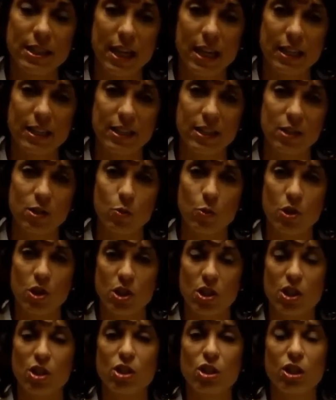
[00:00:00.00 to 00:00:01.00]
stasis, which
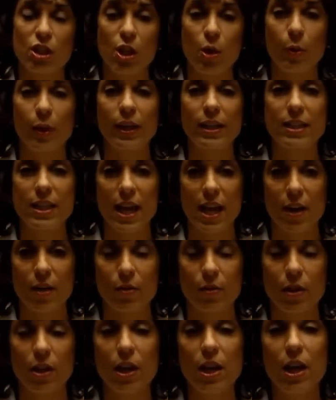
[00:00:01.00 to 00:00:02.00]
is a slowing
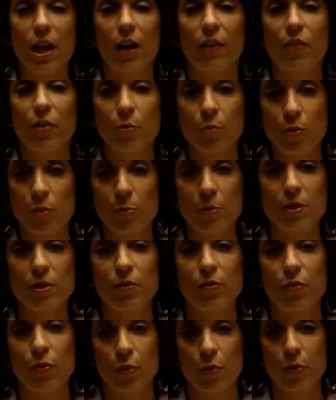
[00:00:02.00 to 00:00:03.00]
down of the movement
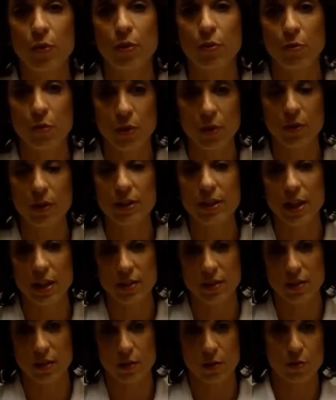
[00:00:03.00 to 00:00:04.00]
of food through their
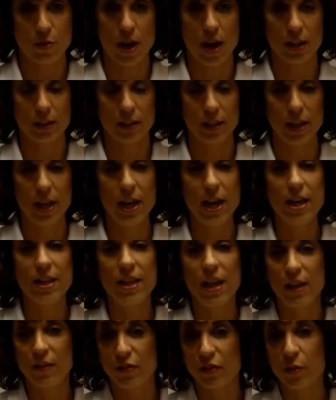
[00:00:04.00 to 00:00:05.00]
intestinal tract.
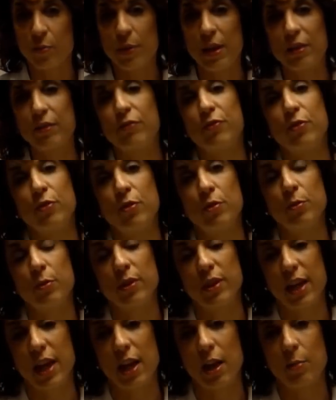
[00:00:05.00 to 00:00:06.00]
They ferment food
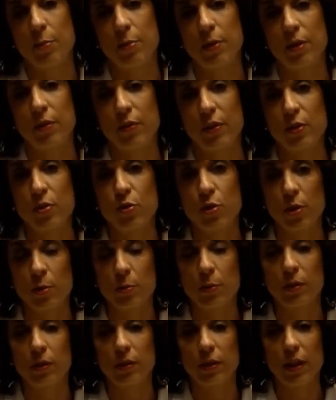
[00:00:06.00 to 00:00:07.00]
with the help of a
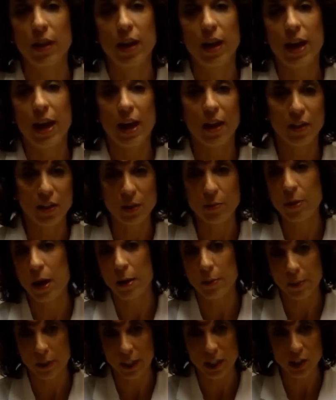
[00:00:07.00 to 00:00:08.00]
normal, healthy
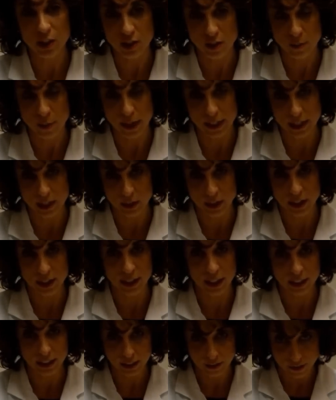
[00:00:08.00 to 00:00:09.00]
population of
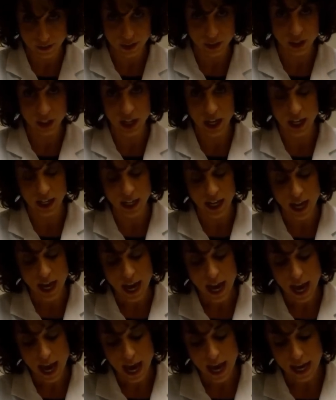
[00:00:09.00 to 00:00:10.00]
bacteria that live in their gut.
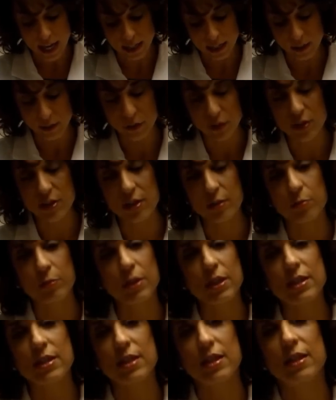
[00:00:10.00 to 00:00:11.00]
And if for some
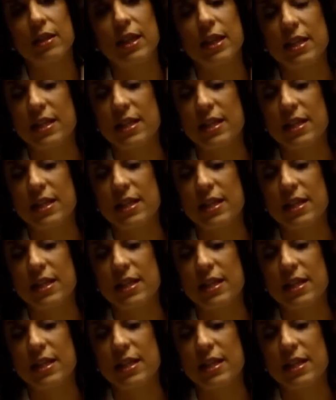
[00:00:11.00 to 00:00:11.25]
reason